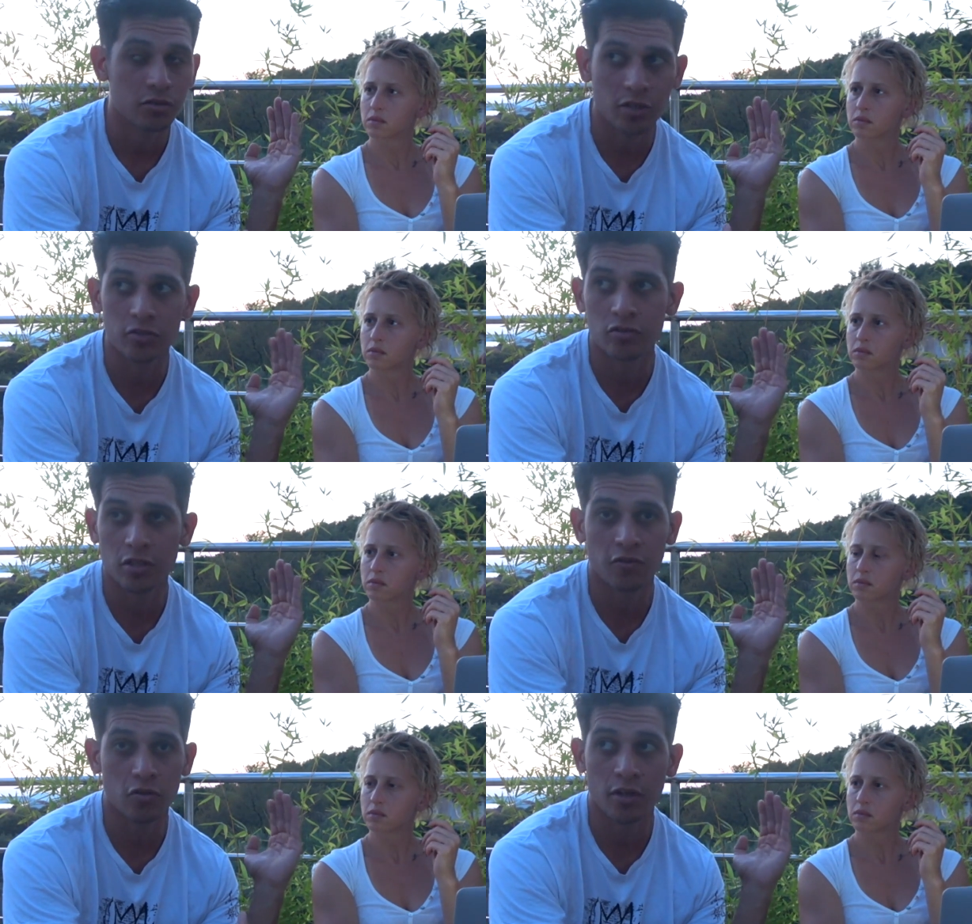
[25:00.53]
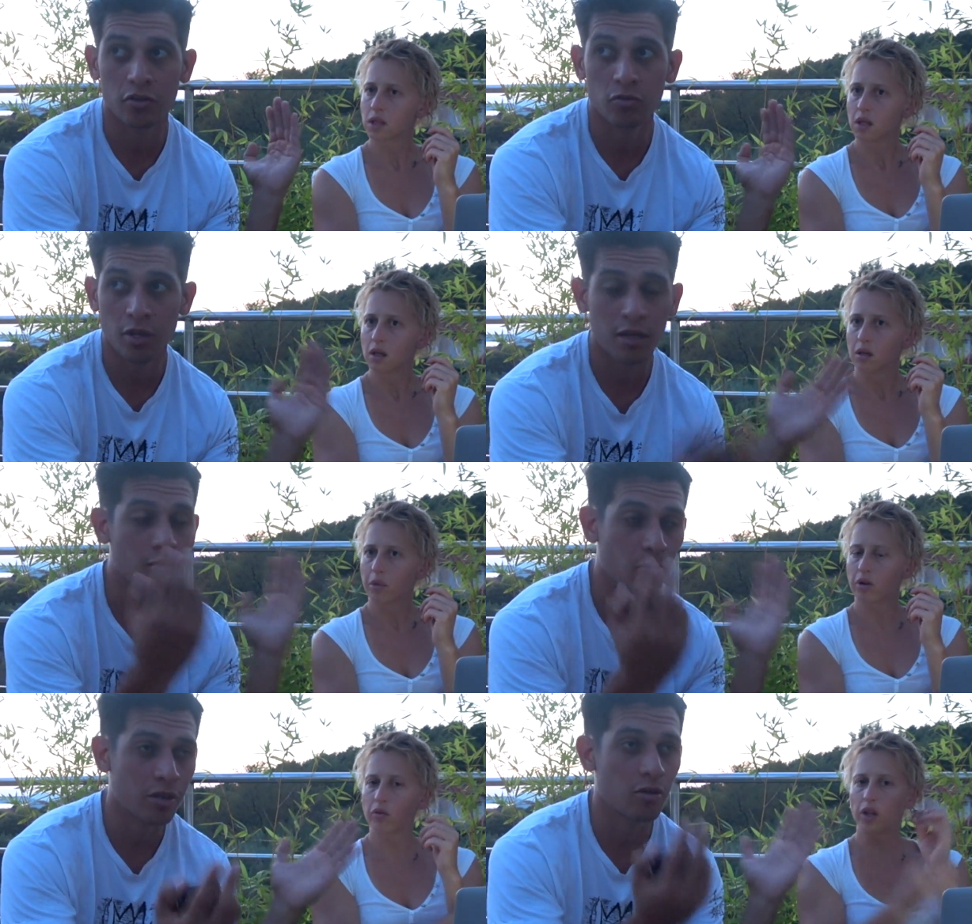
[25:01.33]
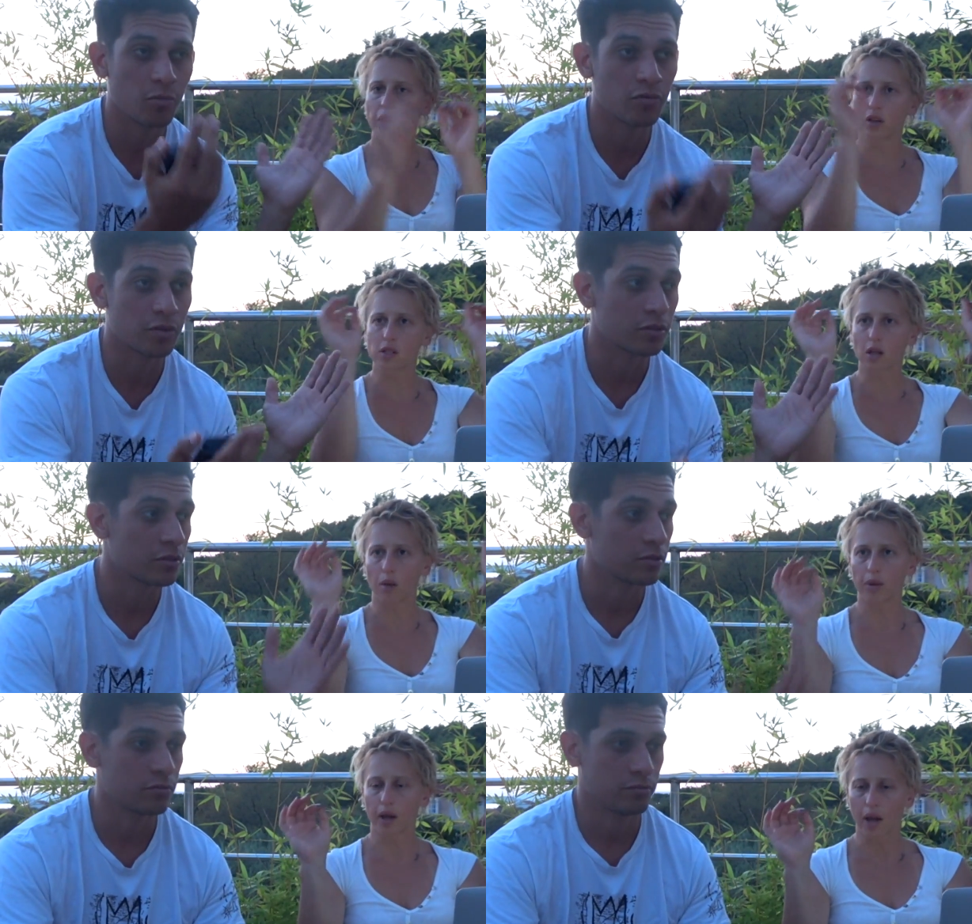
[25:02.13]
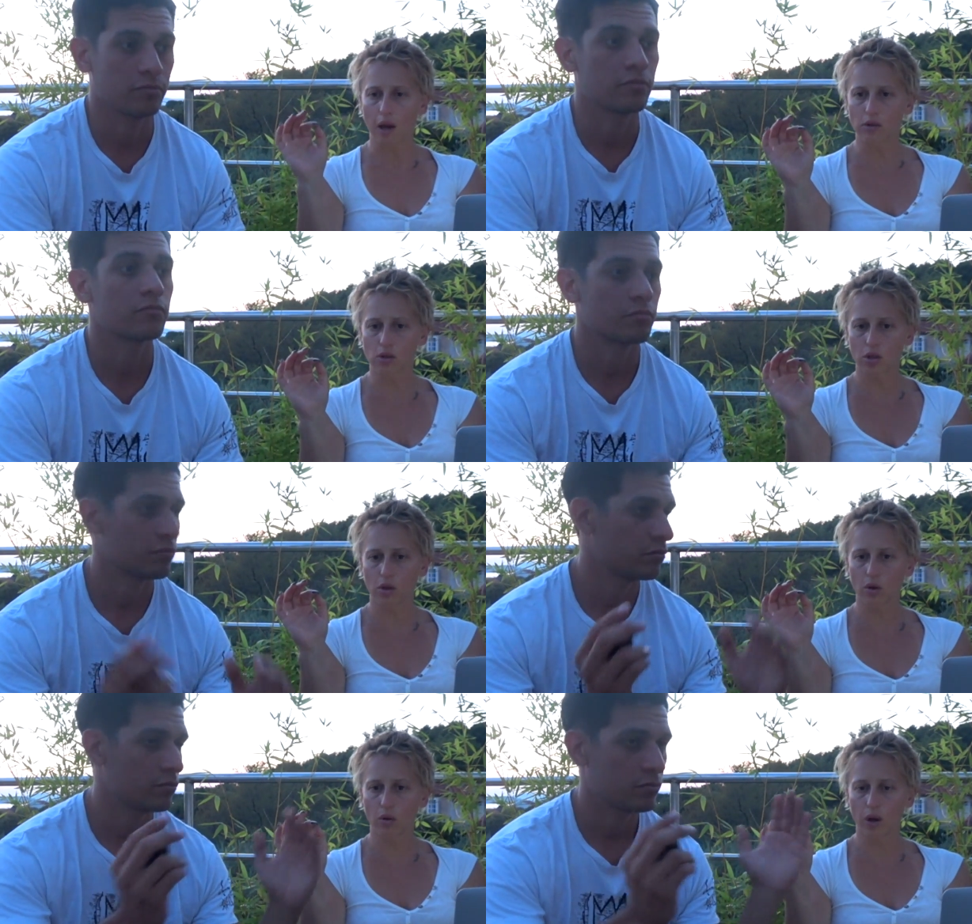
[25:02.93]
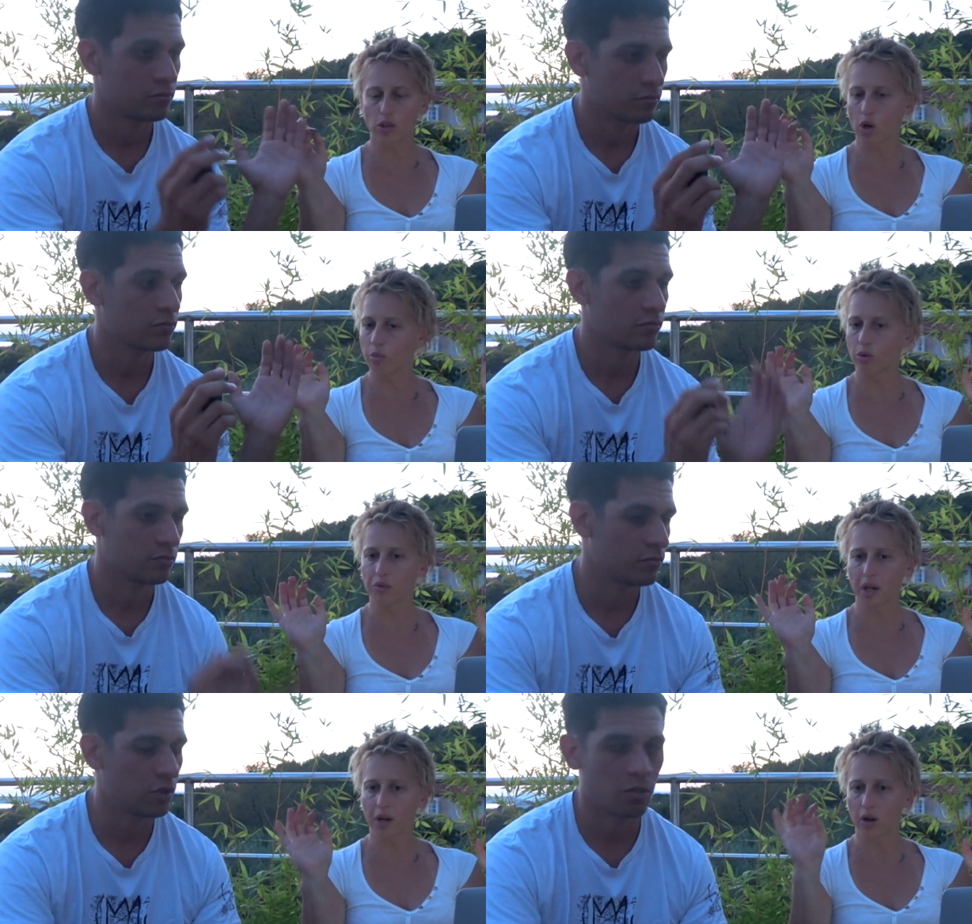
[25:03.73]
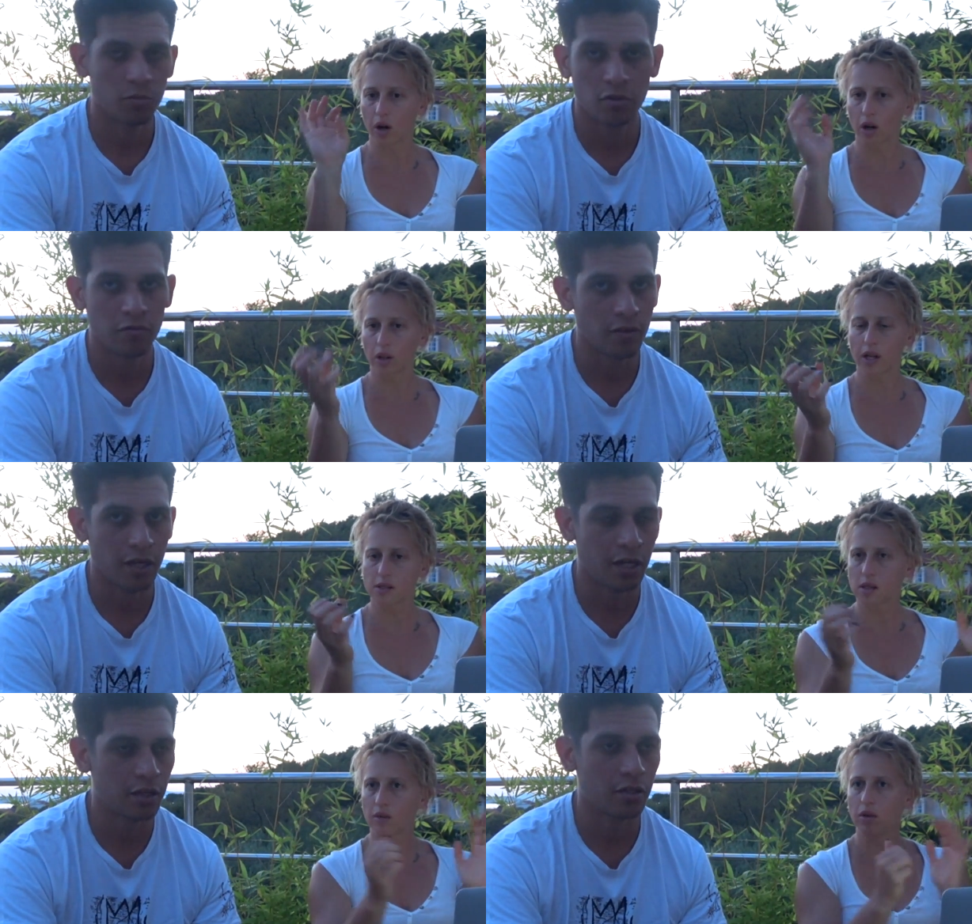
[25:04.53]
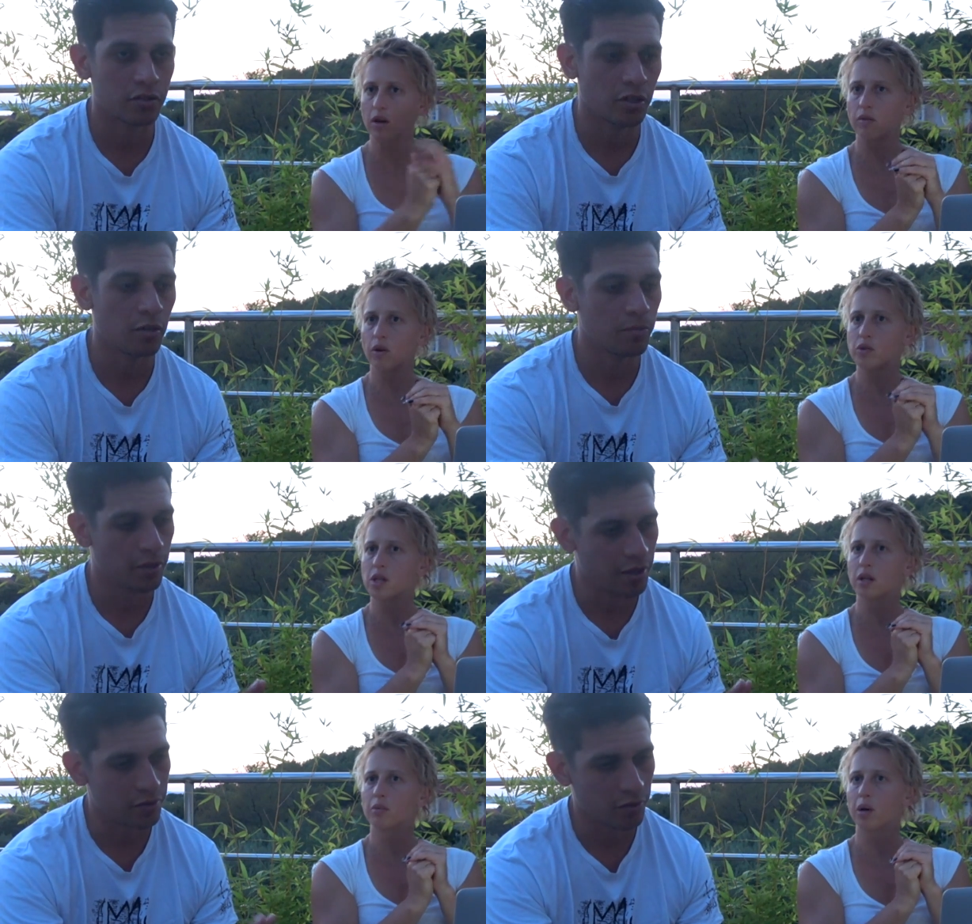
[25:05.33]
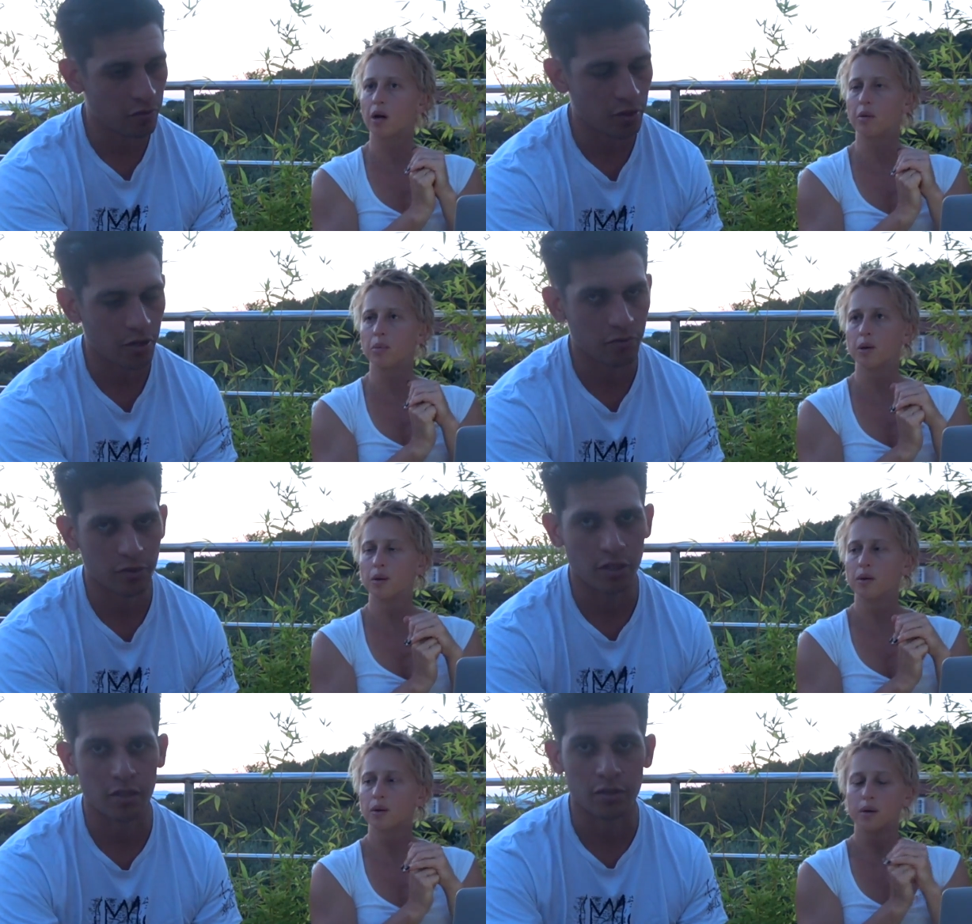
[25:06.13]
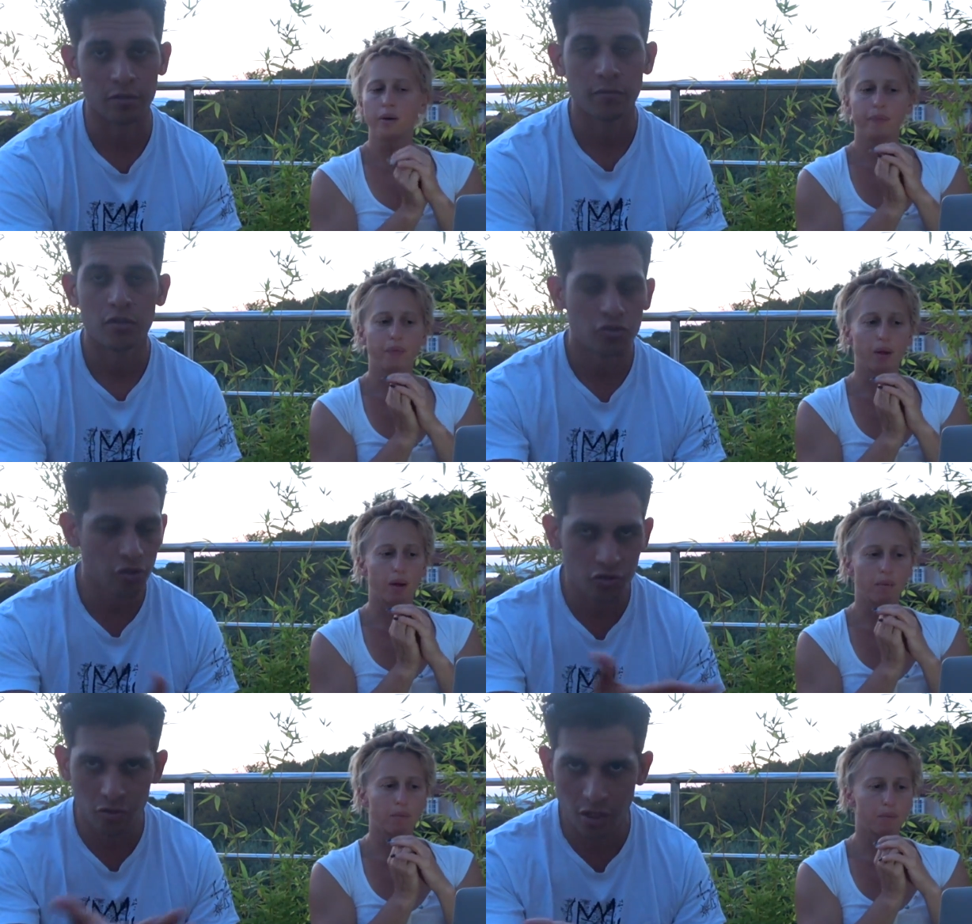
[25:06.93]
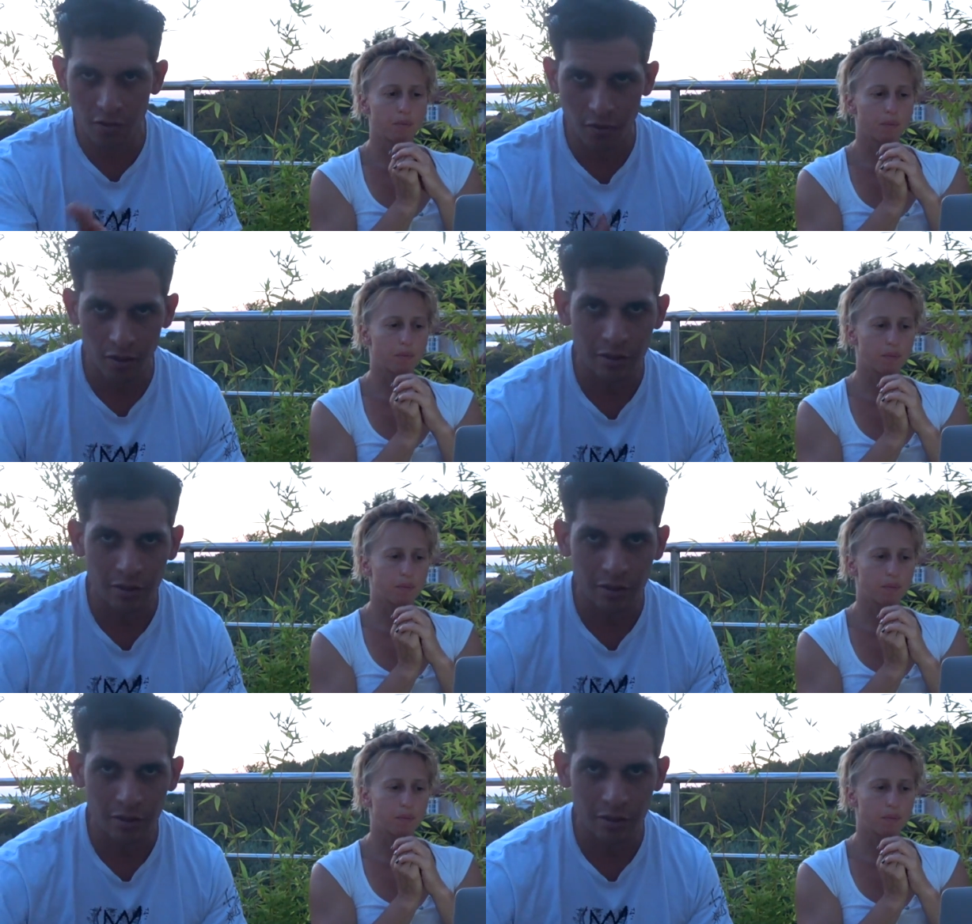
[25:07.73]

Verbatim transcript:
Speaker 1: Try to see if you can do that. But really moving.
Speaker 2: stop, like count to two, don't move that don't at all, and see if you can rotate and see if you can
Speaker 1: rotate under. Just to give uh,